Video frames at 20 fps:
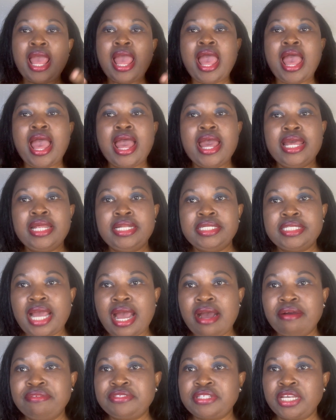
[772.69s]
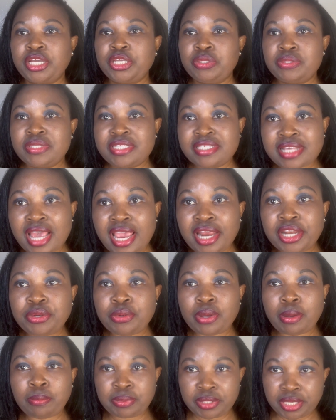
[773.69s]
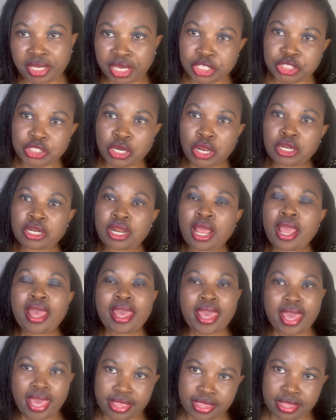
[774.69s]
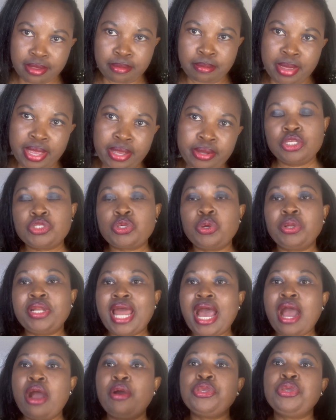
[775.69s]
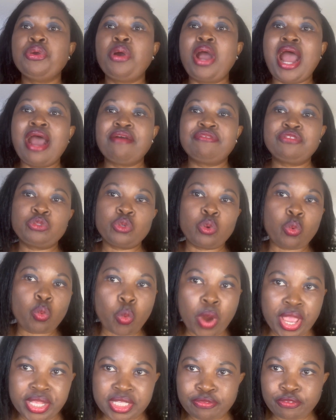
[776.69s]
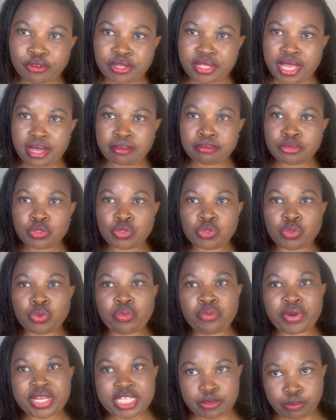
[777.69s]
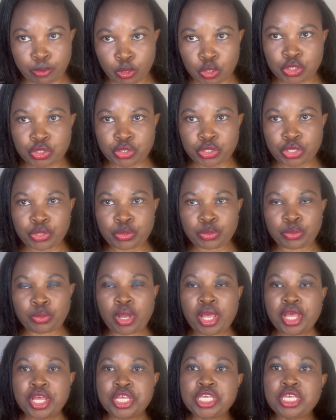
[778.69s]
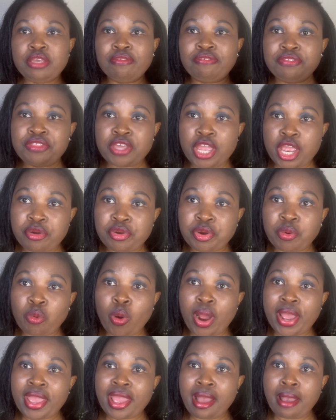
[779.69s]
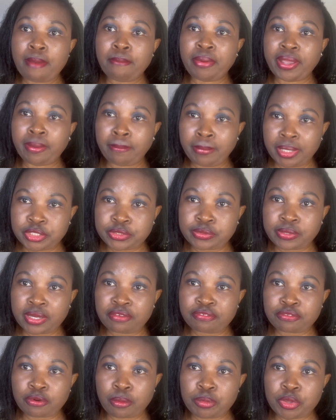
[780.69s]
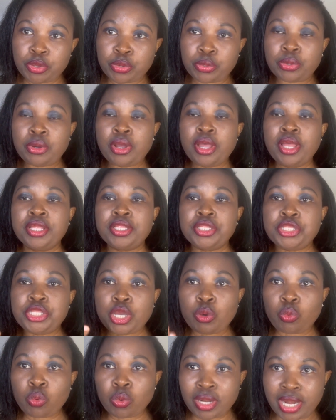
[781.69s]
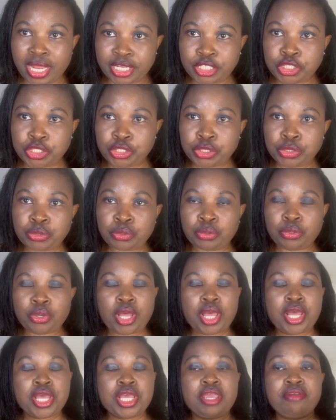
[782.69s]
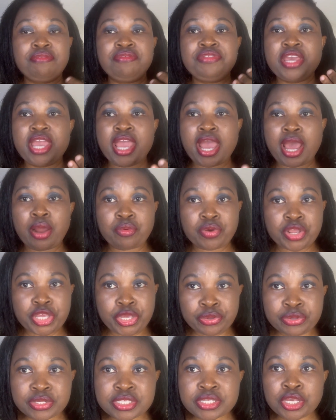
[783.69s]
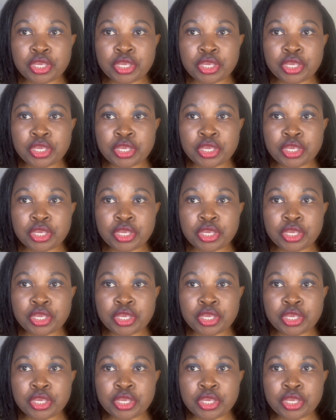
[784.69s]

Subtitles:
and after you send your application in the mail, so now you have to wait for them to respond to you. If they require a biometric from you, they will let you know. If they are reusing